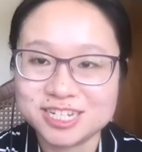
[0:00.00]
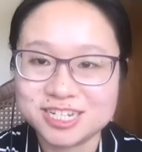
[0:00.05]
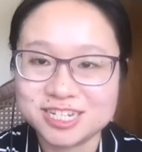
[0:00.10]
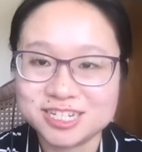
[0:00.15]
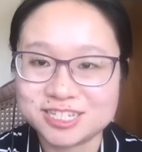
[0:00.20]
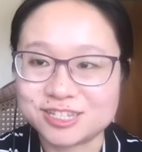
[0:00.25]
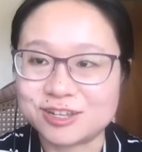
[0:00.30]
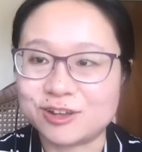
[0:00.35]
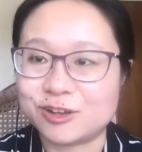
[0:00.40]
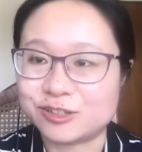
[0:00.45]

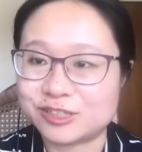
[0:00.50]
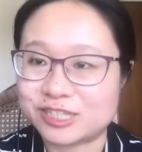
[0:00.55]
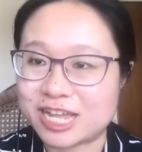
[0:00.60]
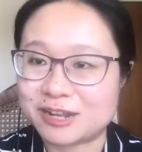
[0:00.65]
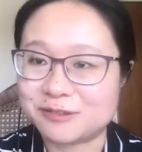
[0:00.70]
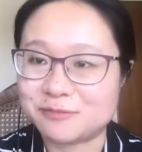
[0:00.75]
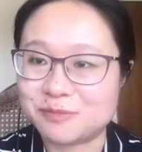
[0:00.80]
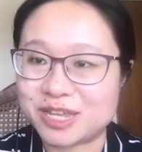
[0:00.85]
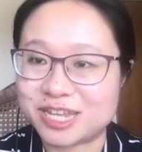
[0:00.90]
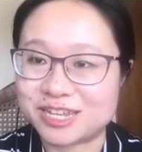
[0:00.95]
So
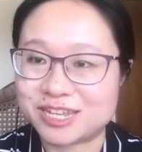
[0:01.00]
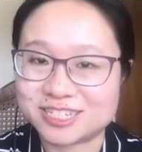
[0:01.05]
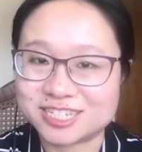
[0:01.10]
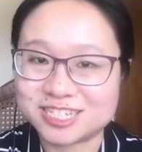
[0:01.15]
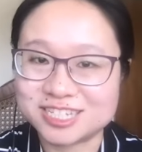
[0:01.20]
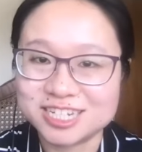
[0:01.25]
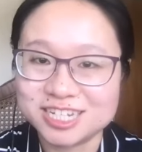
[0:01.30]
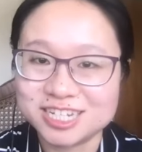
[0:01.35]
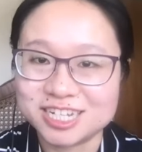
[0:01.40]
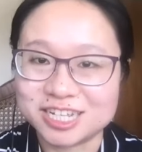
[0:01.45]
that
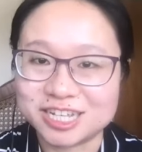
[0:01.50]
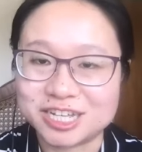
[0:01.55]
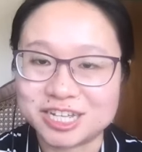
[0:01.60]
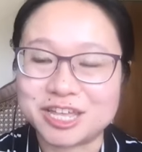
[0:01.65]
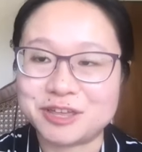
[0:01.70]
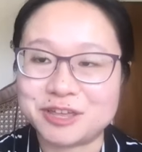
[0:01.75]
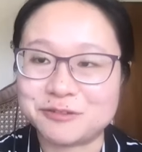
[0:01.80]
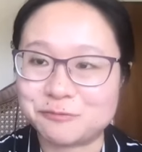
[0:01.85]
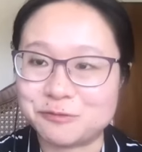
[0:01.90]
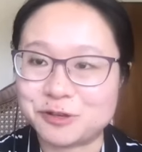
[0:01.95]
means
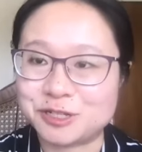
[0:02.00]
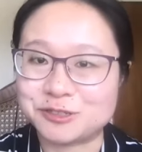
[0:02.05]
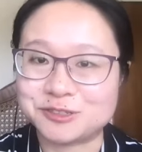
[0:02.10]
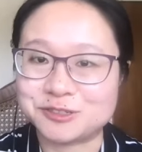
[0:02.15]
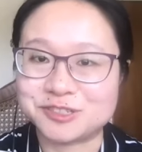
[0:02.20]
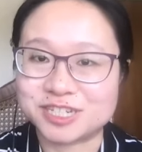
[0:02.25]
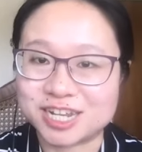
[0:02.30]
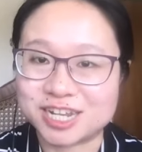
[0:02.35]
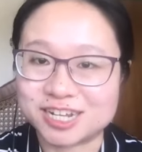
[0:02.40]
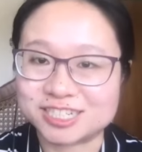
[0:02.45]
if we do
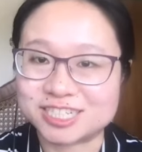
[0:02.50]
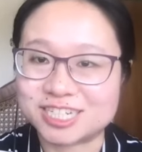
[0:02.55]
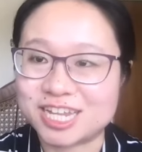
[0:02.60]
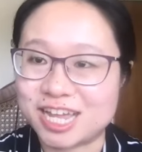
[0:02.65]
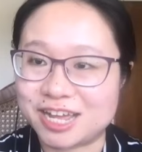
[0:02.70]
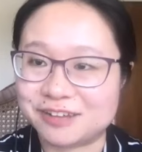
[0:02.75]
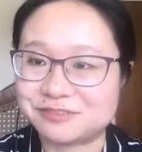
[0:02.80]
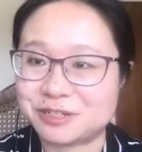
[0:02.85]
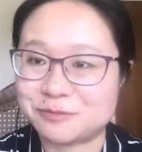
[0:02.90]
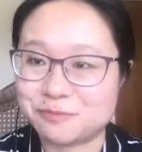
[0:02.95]
not
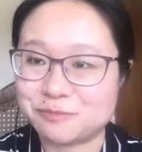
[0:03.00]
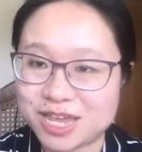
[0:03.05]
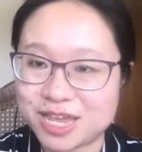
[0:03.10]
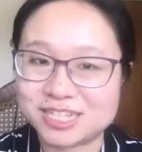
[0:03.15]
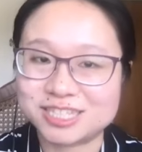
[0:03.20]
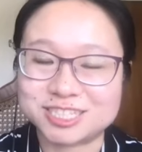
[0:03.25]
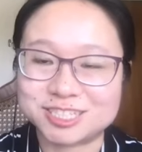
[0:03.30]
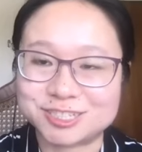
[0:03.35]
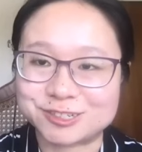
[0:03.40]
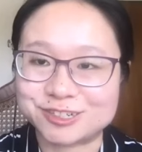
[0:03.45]
have the
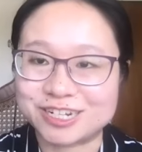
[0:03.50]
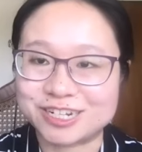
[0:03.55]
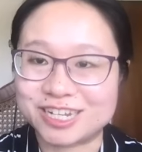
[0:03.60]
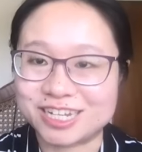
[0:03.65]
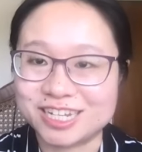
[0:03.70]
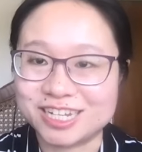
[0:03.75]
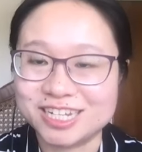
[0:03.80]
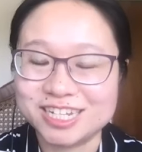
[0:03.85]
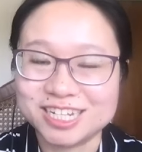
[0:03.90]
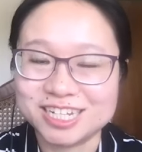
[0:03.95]

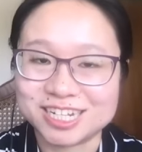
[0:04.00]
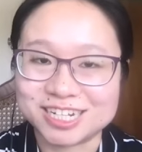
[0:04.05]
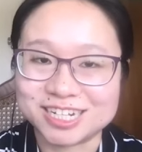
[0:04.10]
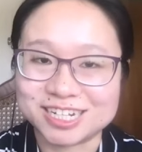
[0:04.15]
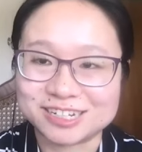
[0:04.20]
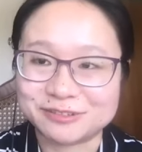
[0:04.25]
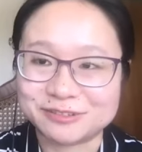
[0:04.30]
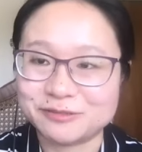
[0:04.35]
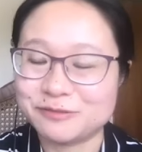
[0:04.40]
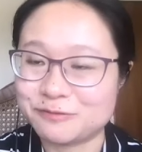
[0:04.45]
mandatory
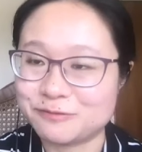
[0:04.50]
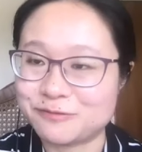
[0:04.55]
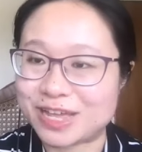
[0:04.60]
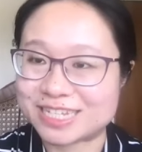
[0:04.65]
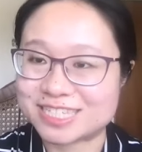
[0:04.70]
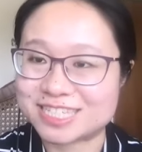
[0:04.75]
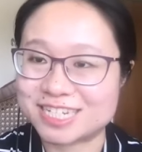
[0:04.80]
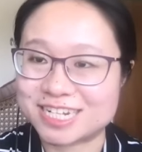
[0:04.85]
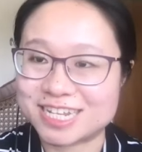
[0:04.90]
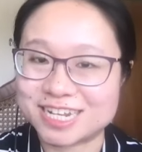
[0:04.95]

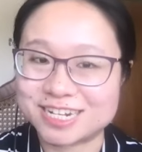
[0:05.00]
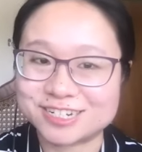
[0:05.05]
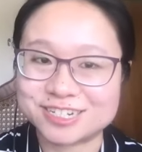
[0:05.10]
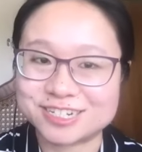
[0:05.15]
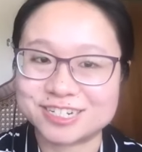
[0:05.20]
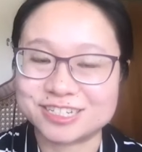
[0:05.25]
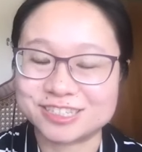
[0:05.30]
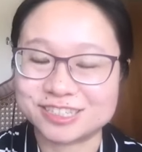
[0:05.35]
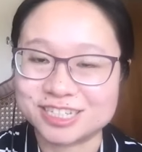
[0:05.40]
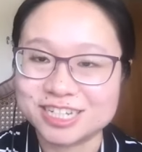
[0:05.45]

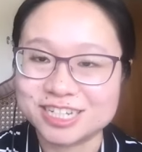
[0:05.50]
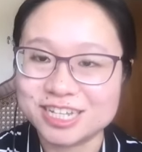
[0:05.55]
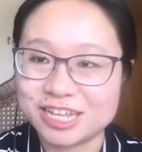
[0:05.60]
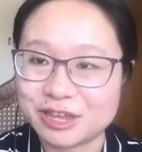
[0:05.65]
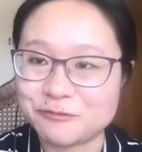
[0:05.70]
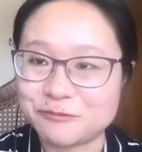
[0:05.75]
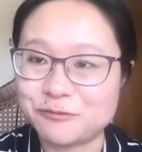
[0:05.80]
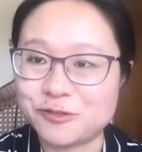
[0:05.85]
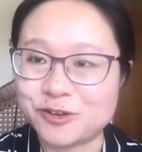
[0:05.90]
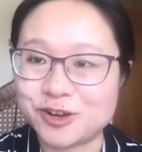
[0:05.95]
vaccination
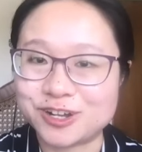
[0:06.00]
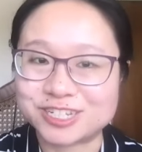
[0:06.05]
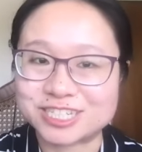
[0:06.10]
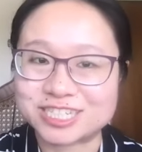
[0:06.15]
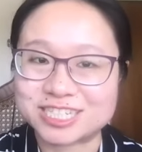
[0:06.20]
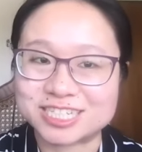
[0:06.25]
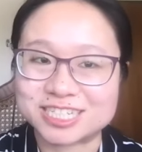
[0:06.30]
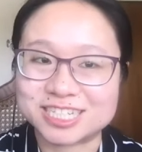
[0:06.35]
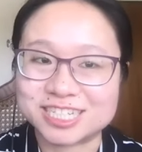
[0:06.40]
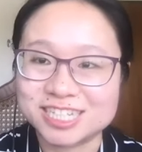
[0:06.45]

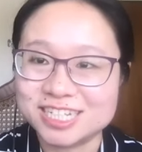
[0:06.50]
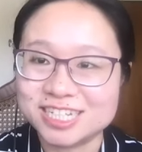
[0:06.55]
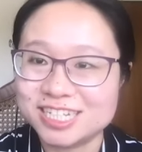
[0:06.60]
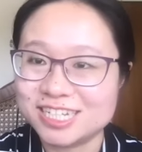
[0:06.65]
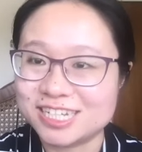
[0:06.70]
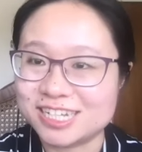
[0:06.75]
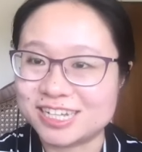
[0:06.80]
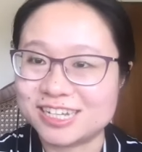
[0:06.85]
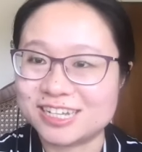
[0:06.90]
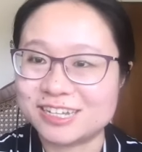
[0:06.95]
enforced,
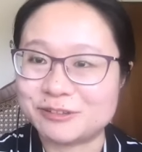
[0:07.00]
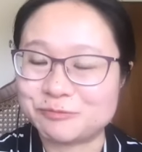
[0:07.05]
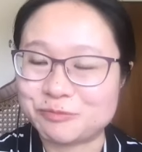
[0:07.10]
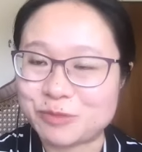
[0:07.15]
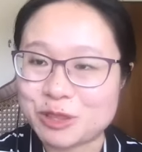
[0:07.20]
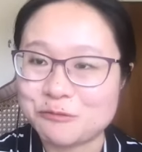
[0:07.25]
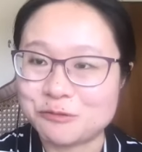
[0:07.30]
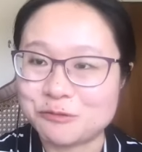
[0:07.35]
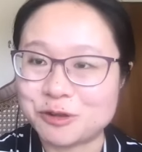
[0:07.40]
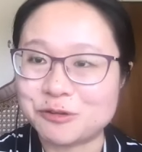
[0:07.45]

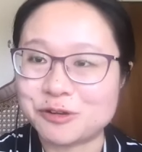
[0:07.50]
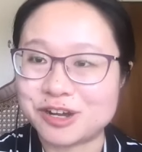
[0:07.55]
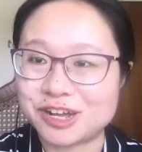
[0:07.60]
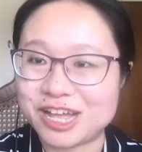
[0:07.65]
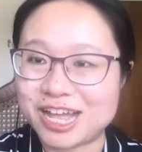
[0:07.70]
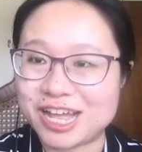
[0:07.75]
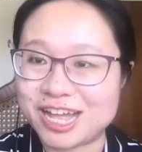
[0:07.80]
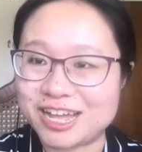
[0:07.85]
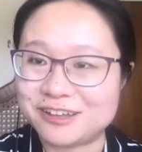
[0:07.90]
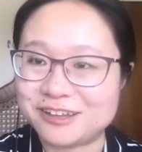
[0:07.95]
we will
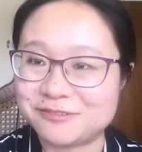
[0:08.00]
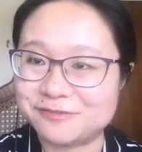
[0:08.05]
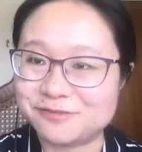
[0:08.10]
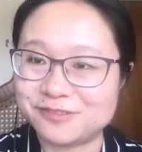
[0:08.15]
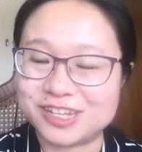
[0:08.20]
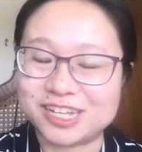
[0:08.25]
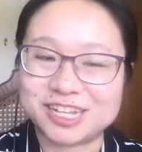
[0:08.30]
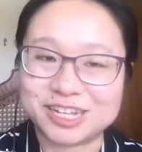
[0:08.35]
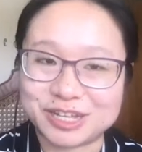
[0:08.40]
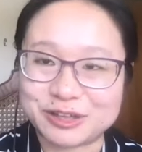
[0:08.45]
have
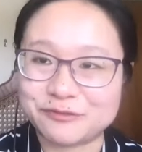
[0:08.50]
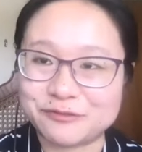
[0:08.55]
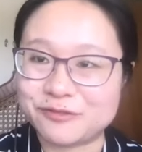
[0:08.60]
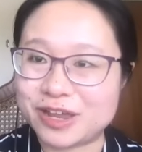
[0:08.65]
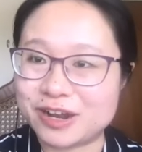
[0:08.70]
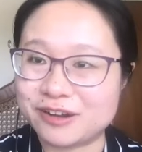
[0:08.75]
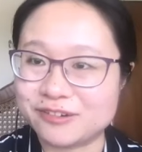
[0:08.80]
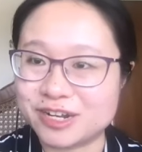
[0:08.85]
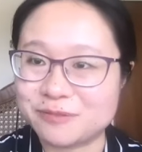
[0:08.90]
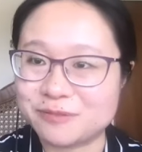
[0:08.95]
a
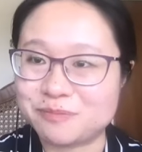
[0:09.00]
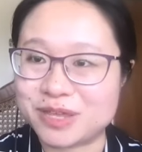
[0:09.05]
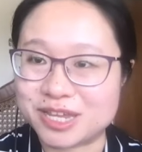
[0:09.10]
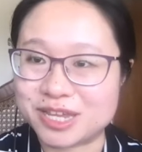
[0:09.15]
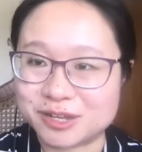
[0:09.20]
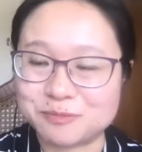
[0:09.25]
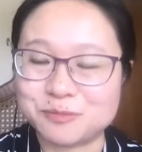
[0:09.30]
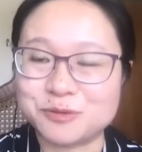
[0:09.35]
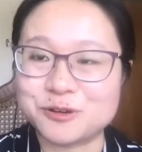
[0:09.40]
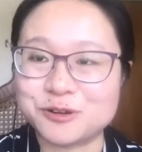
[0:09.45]
very
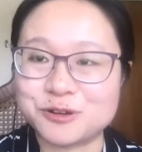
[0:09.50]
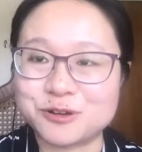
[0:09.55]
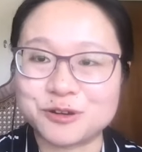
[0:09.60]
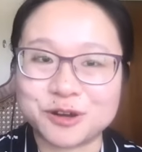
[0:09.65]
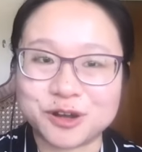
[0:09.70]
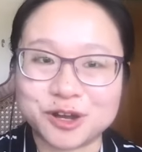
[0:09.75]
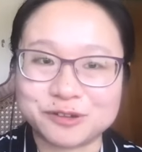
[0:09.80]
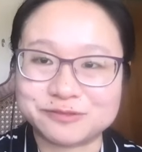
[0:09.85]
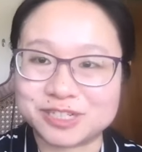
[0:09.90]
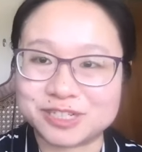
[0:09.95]
big
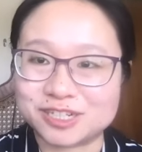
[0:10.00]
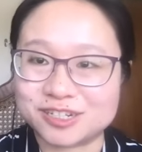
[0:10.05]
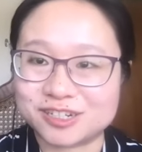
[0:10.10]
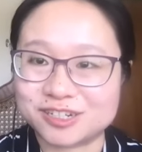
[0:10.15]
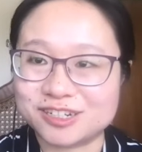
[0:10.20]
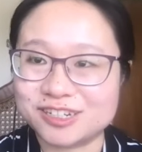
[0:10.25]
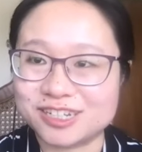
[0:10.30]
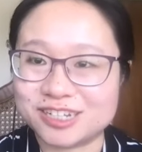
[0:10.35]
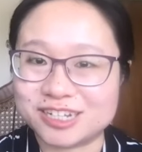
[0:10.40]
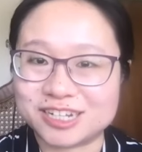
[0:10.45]
pool of
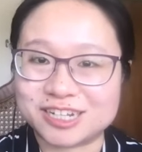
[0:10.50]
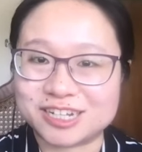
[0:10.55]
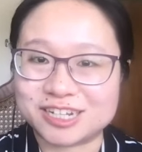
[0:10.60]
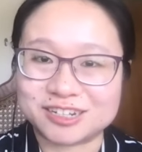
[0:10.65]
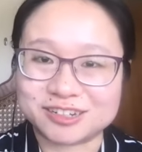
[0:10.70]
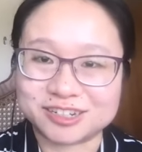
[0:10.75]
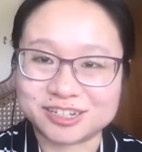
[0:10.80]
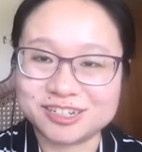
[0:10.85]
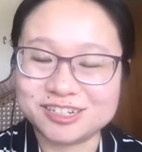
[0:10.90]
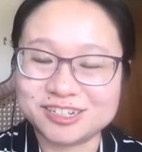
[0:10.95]

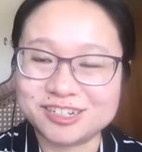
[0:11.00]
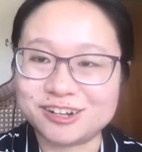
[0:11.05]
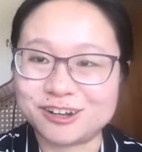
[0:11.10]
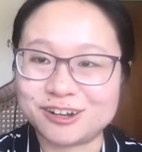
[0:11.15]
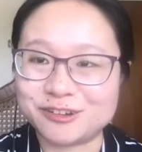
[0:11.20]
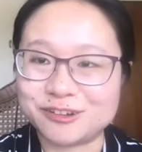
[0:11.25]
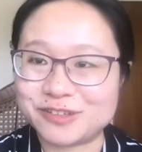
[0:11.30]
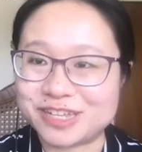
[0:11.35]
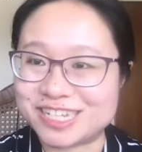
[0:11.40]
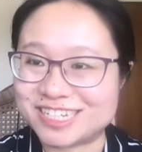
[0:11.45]
the
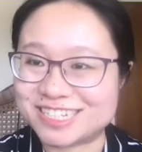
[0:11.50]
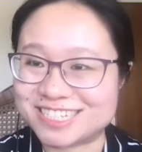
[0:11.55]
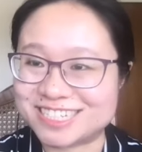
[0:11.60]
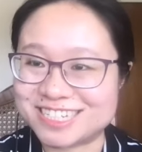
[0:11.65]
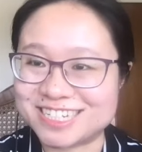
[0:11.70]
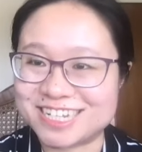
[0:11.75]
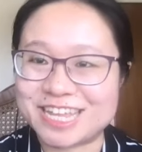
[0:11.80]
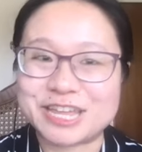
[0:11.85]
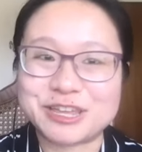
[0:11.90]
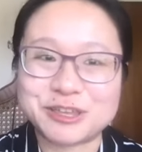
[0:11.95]
COVID
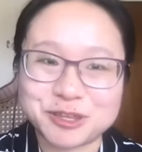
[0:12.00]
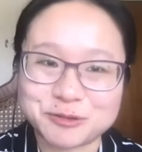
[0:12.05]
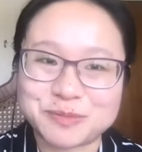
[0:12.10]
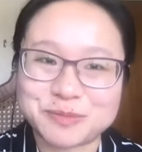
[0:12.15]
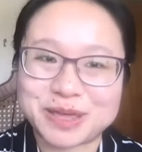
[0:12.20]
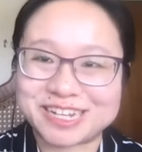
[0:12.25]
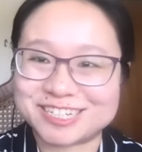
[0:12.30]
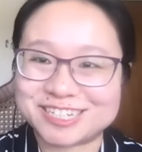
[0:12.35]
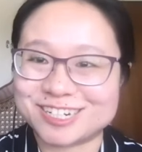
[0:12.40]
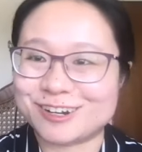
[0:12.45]

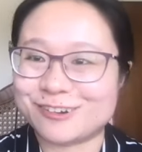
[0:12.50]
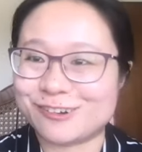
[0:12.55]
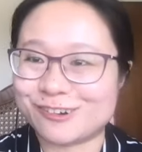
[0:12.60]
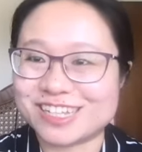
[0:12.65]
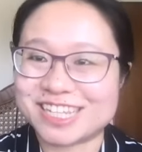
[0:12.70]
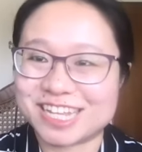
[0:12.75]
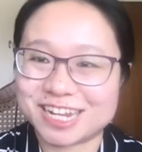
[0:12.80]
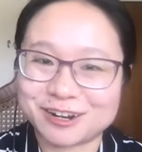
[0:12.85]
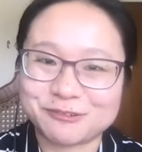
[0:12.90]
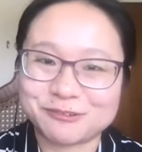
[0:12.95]
incubator
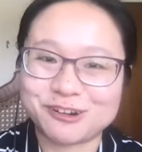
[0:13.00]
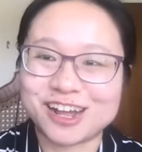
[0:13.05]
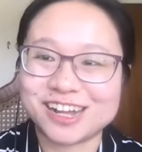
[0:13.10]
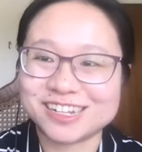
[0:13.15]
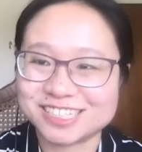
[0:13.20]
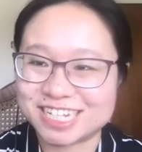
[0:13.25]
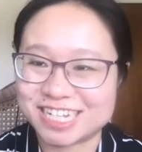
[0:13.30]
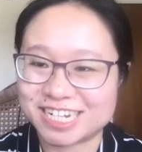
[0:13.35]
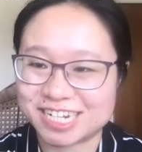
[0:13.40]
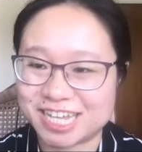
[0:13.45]
running
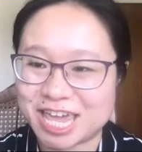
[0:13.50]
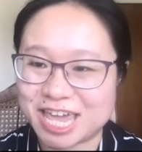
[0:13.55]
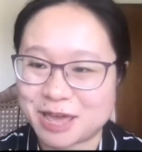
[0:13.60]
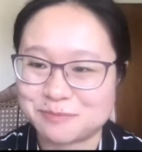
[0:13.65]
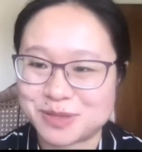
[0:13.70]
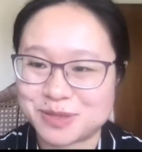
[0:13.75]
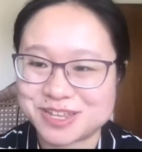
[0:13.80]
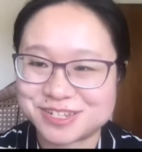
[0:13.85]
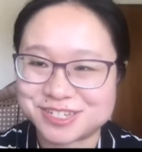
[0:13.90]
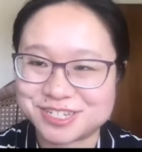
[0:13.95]
around in
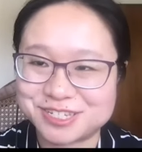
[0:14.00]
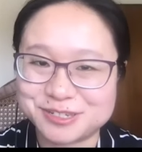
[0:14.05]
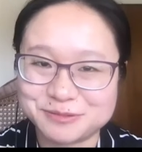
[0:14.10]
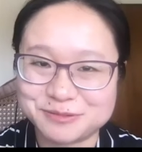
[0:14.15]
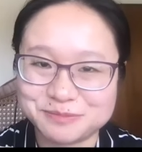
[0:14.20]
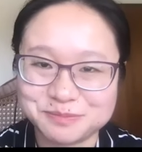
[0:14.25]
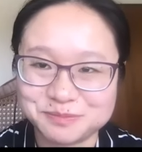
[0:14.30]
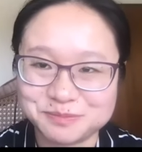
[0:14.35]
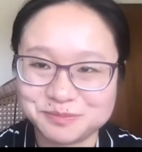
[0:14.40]
campus.